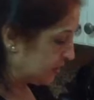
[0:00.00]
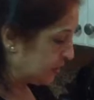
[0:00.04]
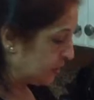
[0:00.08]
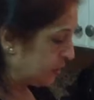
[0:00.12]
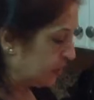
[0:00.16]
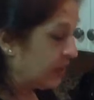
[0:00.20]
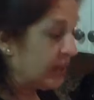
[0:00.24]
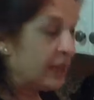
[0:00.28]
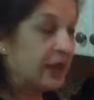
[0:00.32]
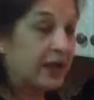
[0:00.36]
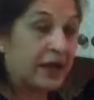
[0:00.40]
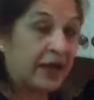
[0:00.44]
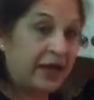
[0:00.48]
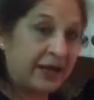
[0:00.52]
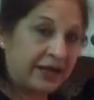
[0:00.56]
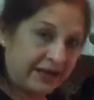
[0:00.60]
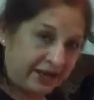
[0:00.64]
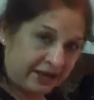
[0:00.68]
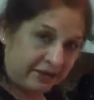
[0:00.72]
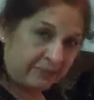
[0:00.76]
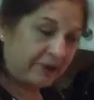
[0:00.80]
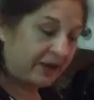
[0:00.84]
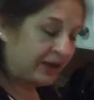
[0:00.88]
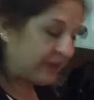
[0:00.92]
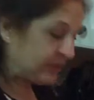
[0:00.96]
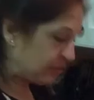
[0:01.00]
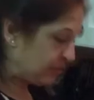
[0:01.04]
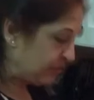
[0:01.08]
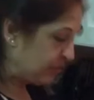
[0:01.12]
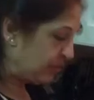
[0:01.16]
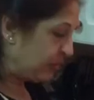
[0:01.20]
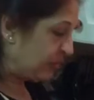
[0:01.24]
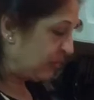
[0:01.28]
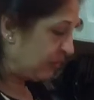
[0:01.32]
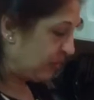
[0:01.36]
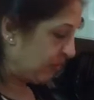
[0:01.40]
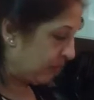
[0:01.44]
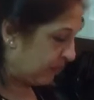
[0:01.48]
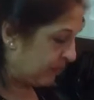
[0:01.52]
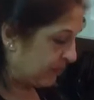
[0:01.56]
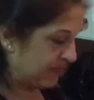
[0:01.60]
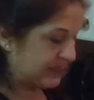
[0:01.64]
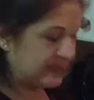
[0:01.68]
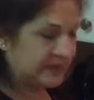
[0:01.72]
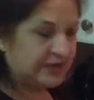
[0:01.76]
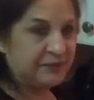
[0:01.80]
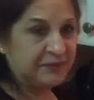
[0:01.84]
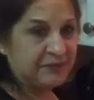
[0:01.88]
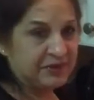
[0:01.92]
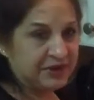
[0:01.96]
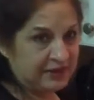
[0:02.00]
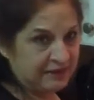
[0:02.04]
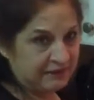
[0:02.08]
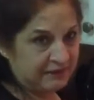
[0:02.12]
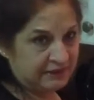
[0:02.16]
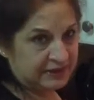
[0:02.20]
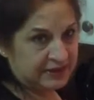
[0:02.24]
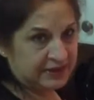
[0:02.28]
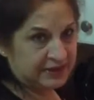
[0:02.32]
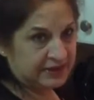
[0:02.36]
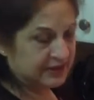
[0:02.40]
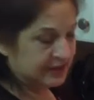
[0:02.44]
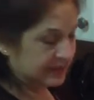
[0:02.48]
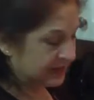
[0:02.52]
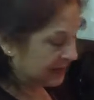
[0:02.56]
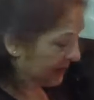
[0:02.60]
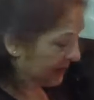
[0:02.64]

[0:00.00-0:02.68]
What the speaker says: So I get back to you once I'm done with this.